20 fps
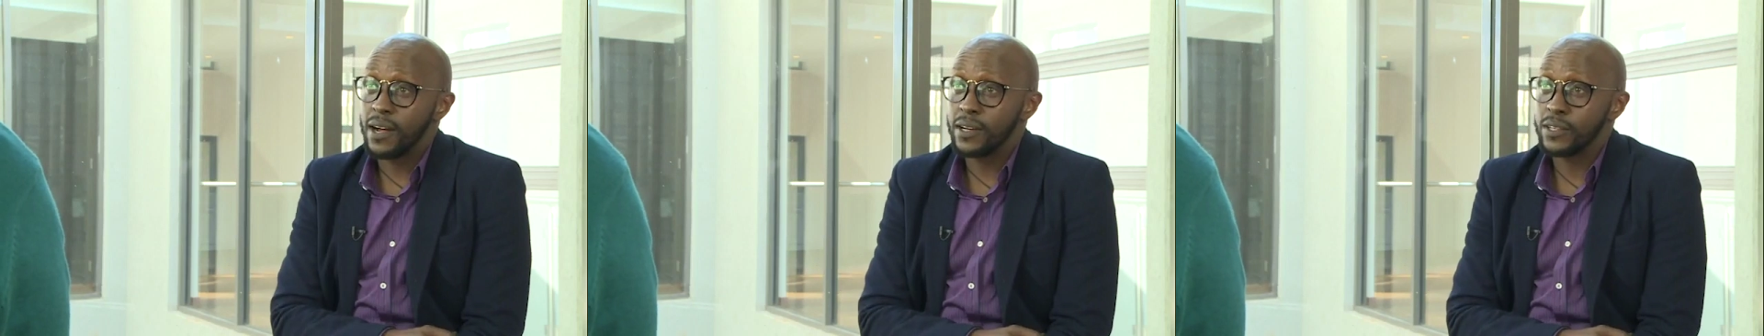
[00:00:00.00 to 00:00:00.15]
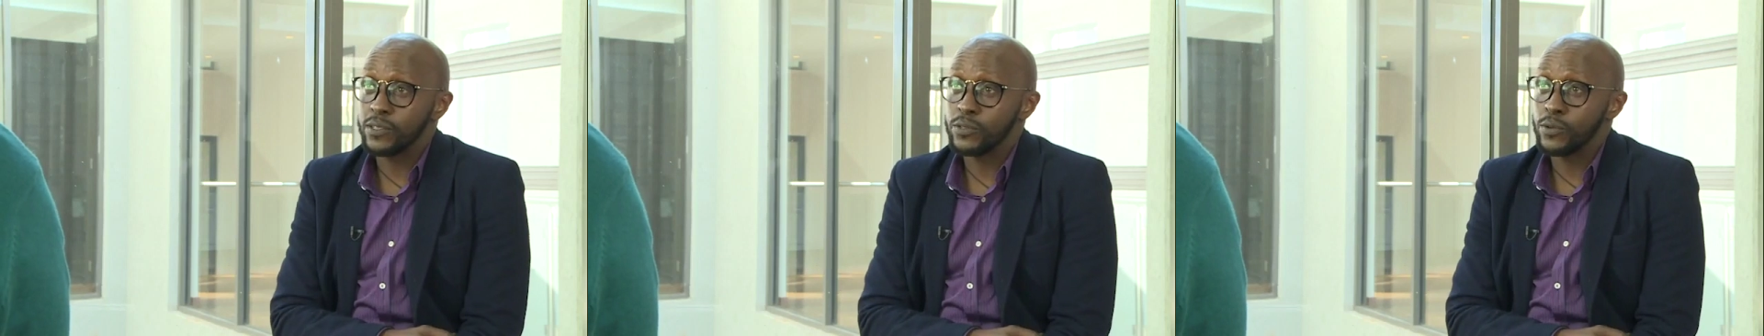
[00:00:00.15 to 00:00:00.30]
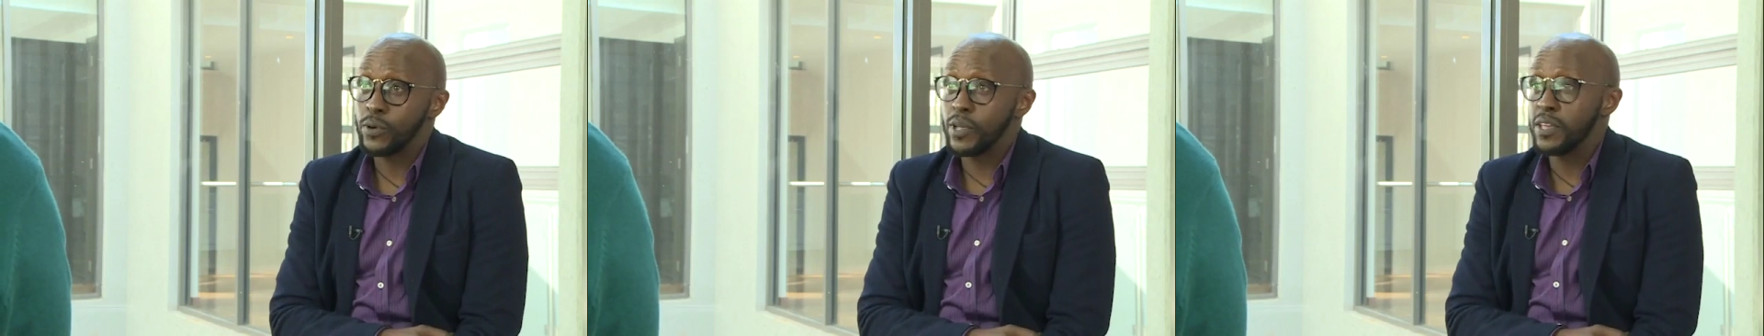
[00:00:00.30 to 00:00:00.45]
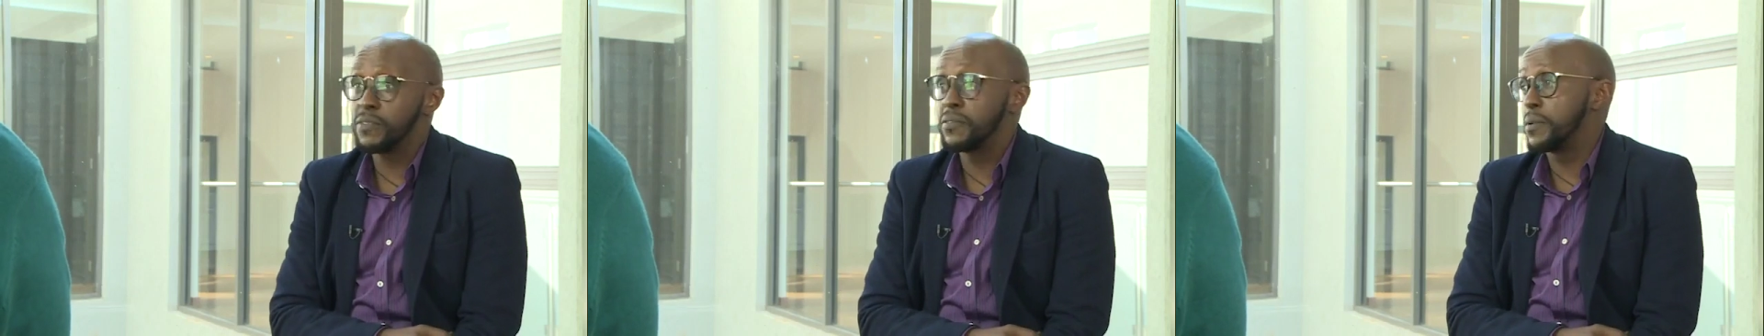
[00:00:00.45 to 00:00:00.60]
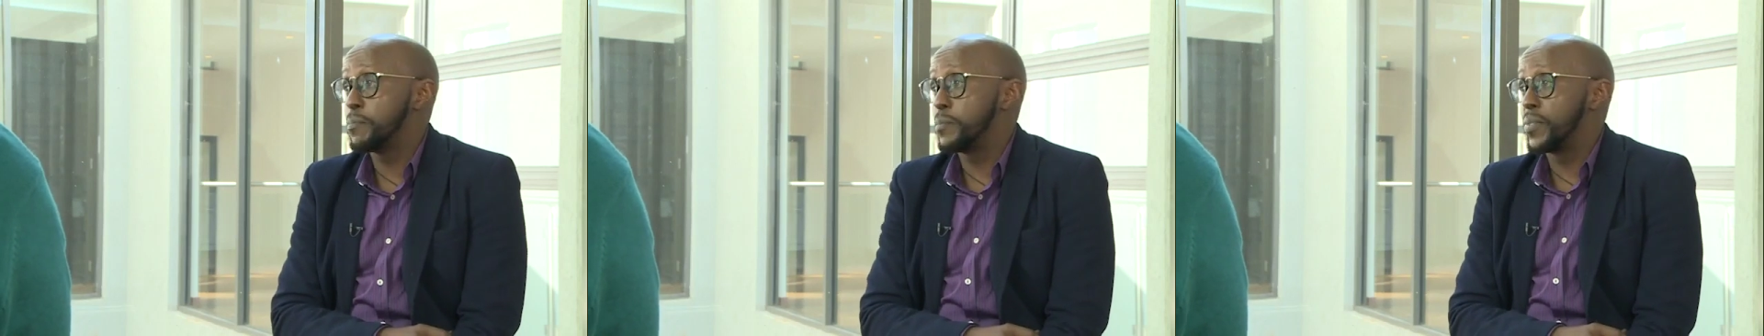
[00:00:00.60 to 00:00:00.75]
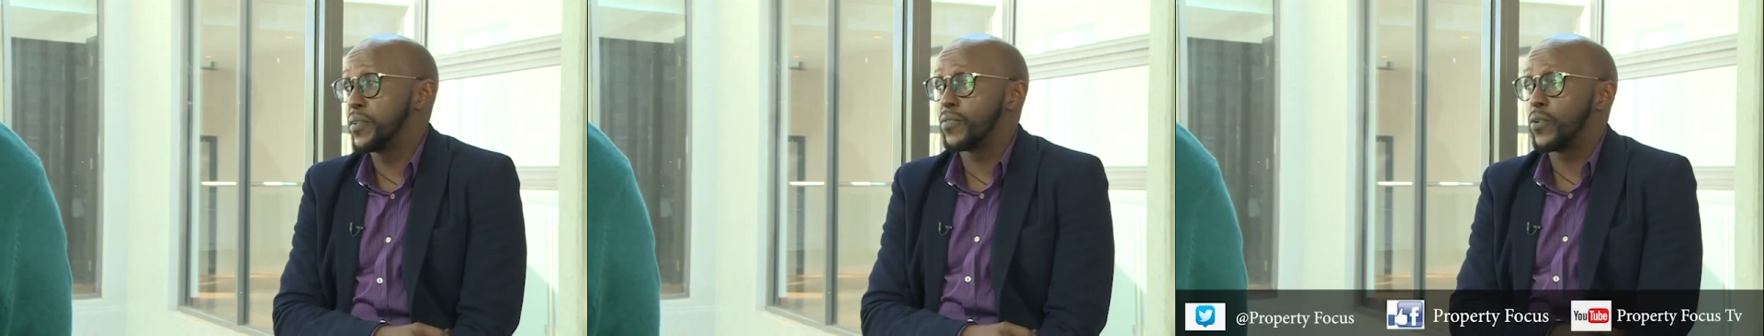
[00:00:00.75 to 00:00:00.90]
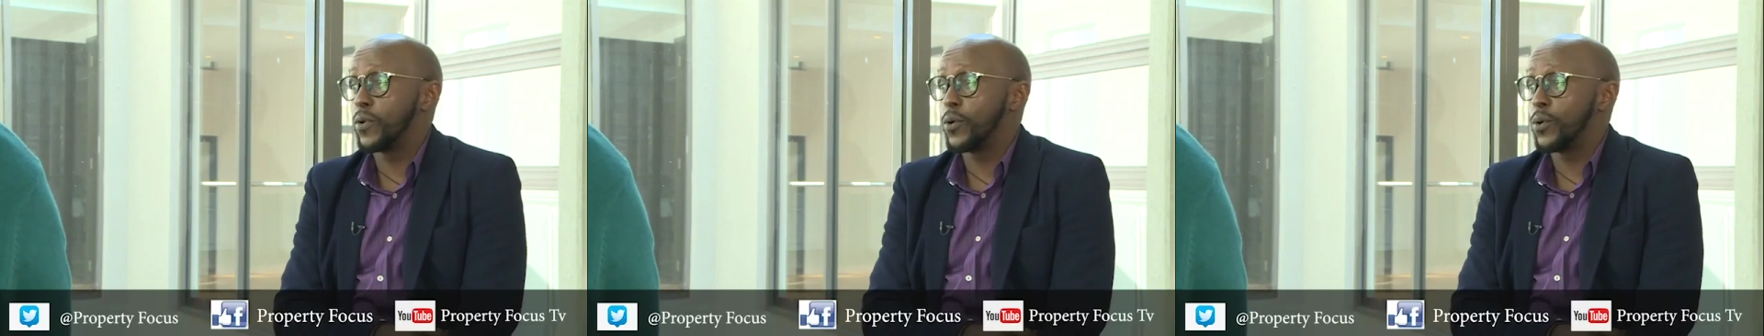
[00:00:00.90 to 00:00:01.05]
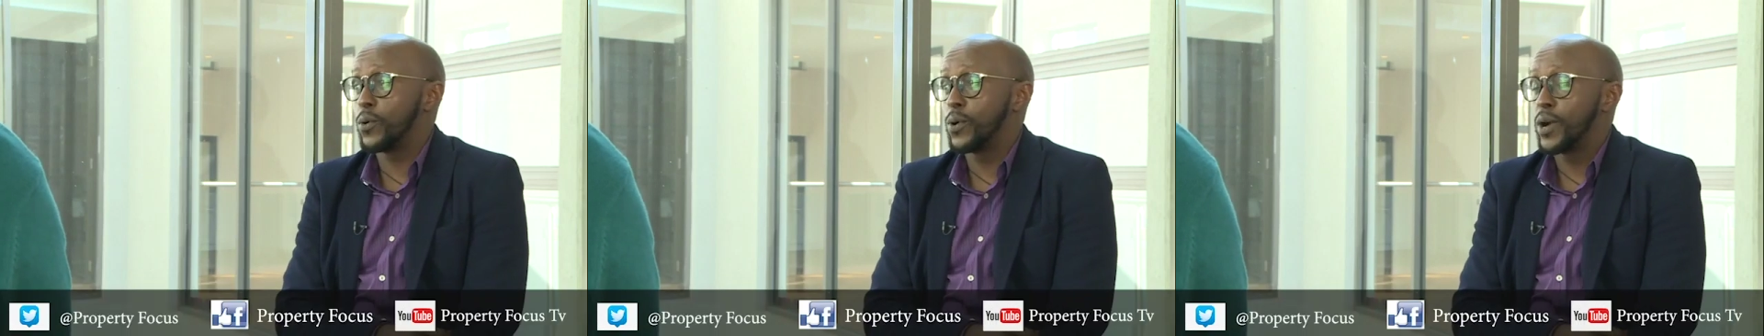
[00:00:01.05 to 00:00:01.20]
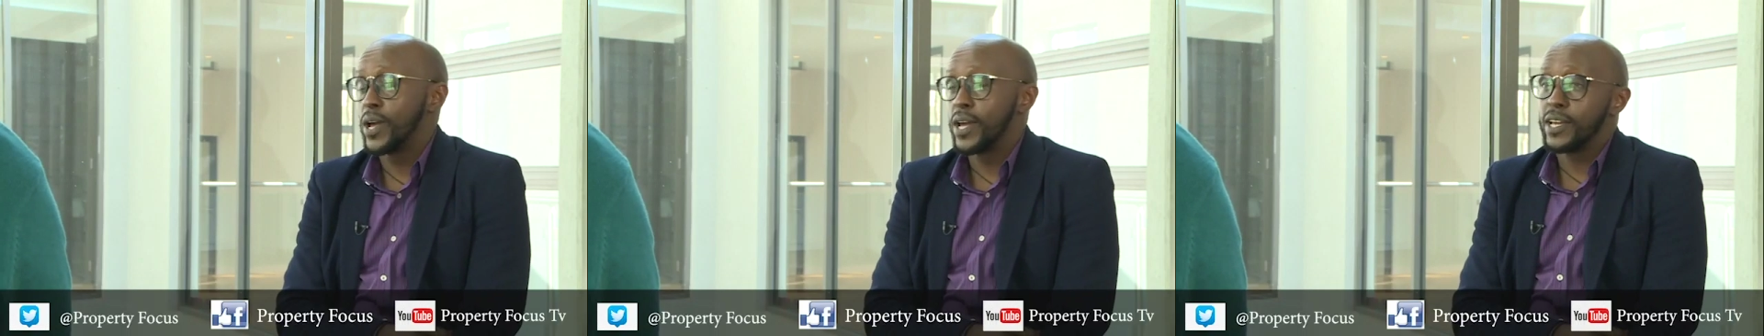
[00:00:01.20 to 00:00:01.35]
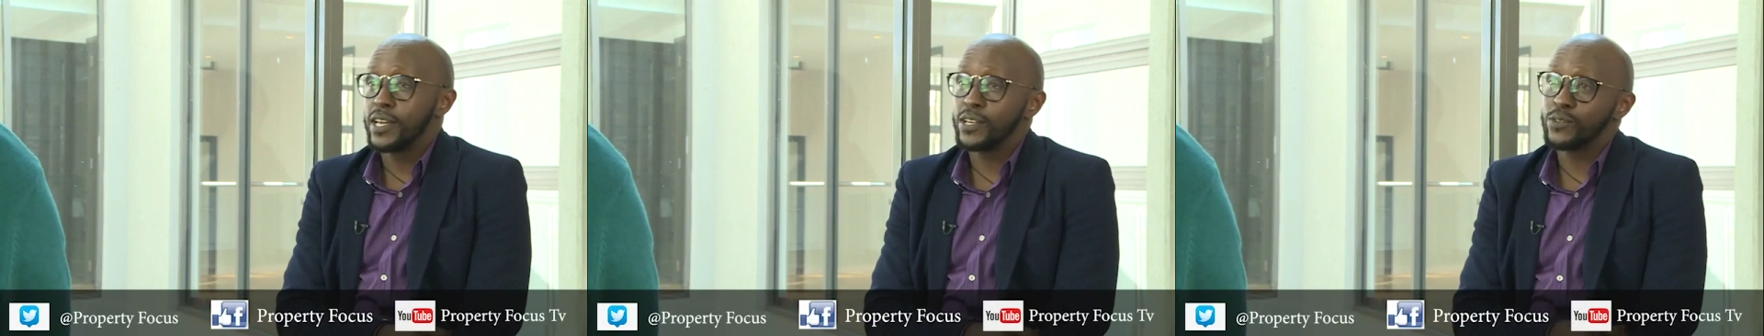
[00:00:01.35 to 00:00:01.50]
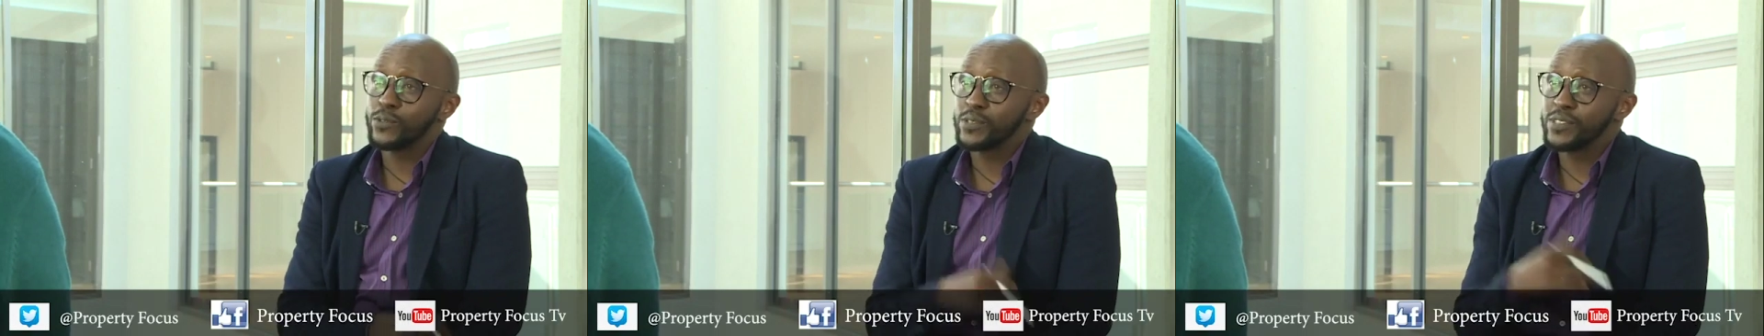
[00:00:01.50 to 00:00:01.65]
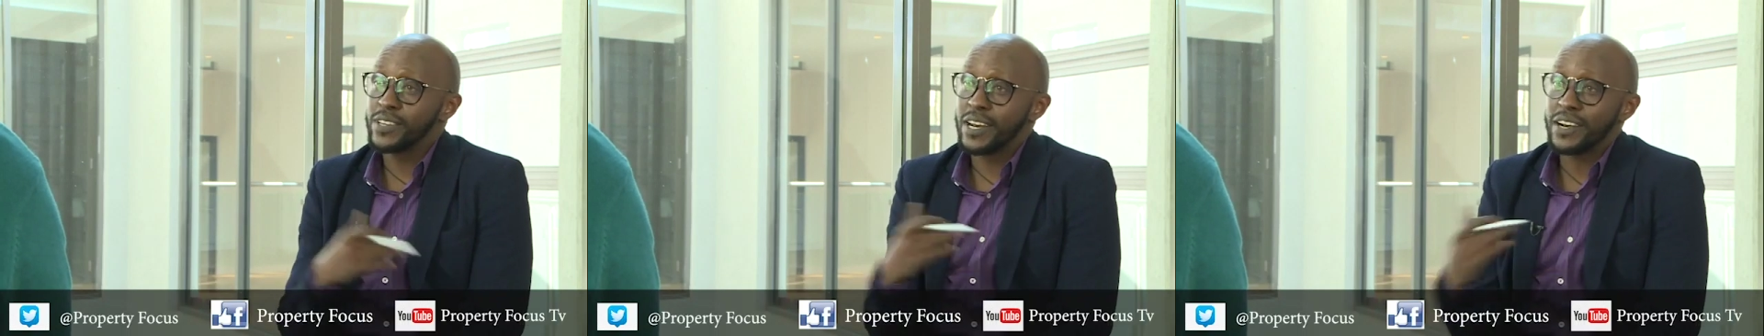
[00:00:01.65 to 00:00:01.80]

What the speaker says: So even before it was a